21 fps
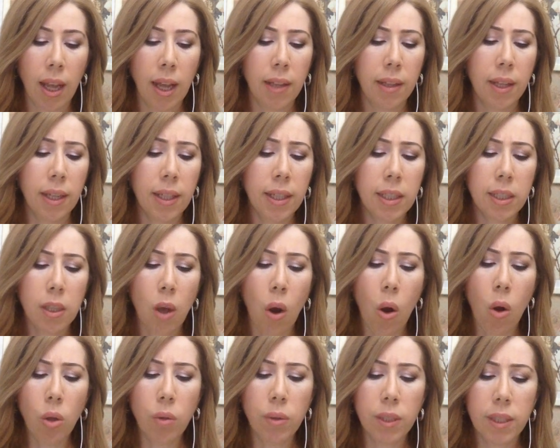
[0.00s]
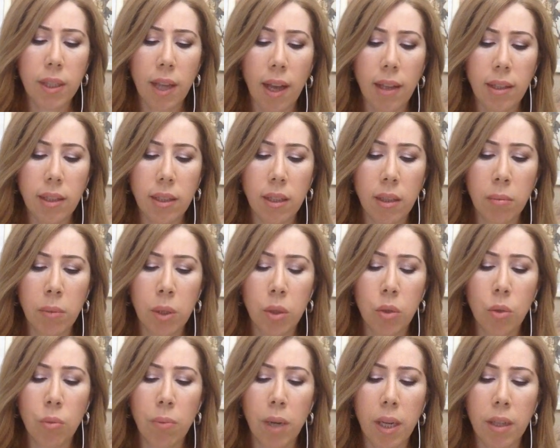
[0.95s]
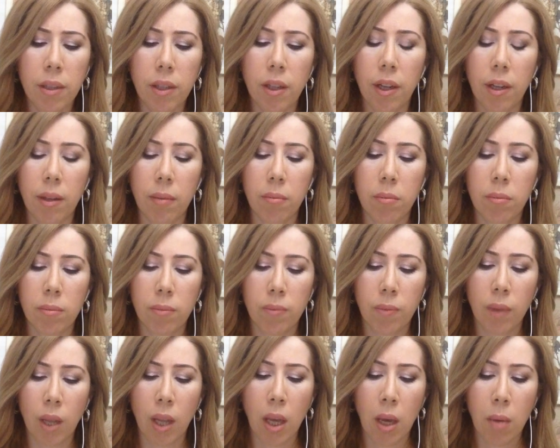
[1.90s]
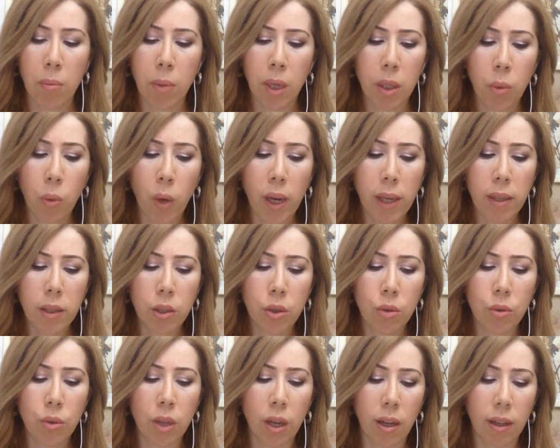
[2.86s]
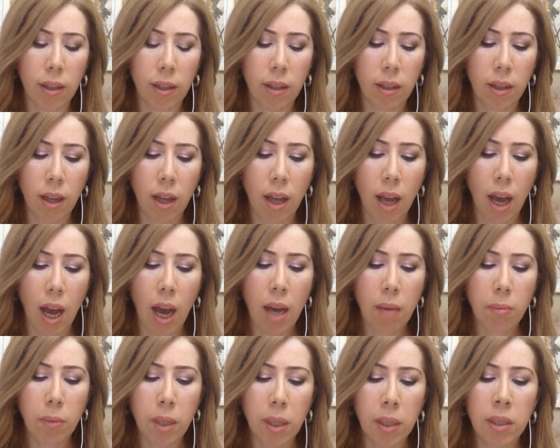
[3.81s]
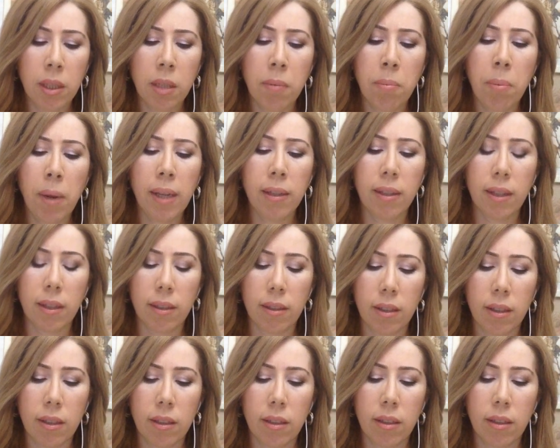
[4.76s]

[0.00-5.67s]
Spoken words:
"Dan is always asking me to marry him. But why should I? I'm independent.